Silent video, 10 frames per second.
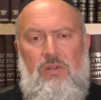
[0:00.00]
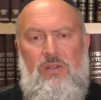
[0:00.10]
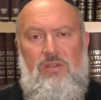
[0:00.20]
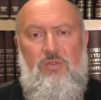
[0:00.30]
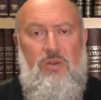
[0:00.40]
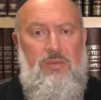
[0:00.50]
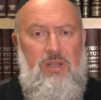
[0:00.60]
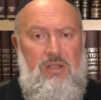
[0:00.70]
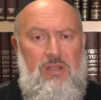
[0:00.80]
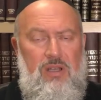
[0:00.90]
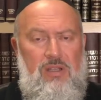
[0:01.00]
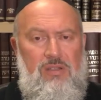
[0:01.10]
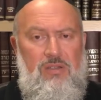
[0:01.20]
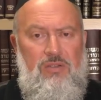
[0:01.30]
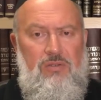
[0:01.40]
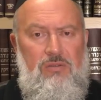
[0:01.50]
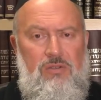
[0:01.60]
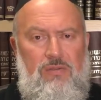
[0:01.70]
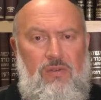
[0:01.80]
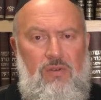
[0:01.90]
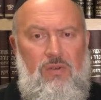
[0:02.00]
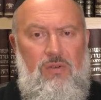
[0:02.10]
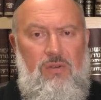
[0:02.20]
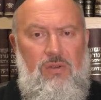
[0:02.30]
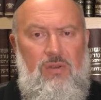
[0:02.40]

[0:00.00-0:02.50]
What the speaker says: discriminated against the Jews for